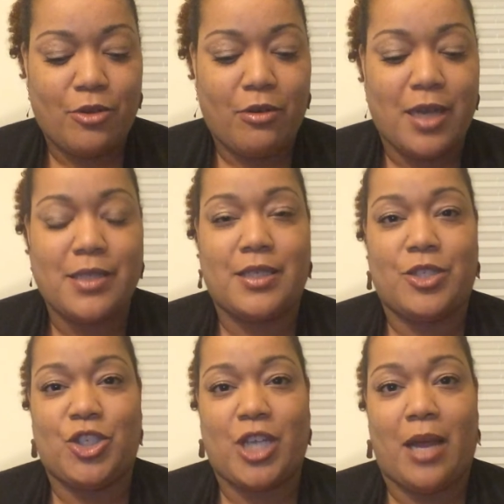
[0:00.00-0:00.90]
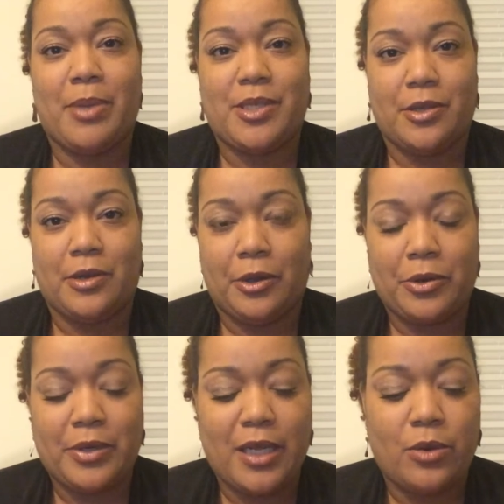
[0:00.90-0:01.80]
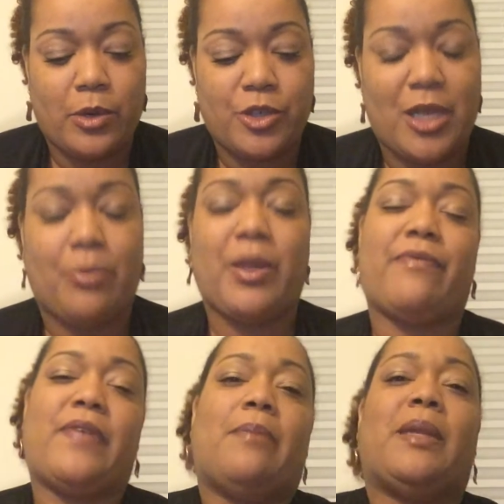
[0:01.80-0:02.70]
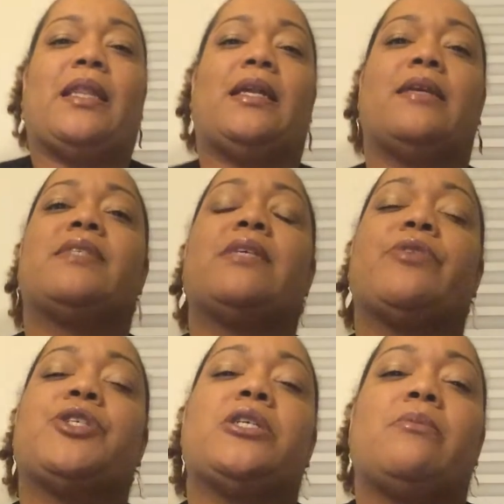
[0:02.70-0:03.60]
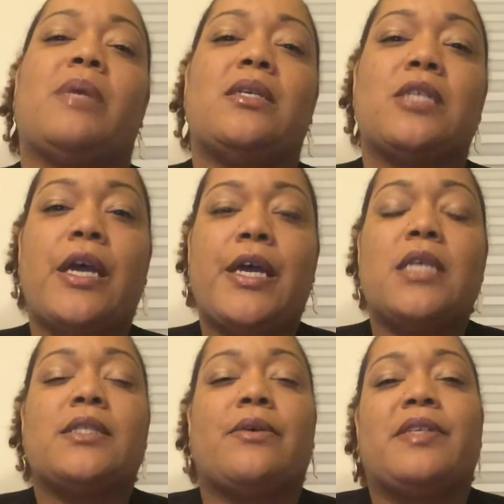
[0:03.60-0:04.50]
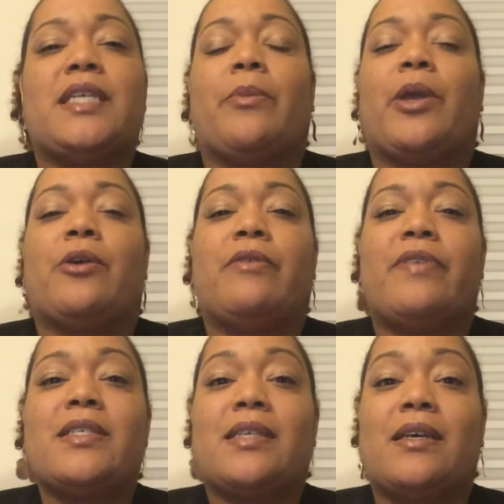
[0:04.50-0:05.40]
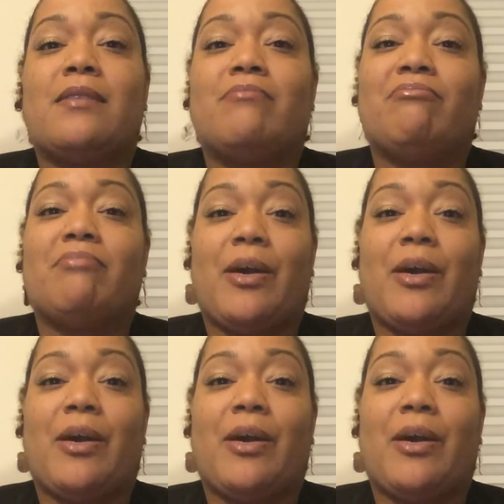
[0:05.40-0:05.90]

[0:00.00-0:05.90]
cross-stitch shop. It's their local needlework shop. We have family that lives in Virginia Beach. So every time we go to visit, I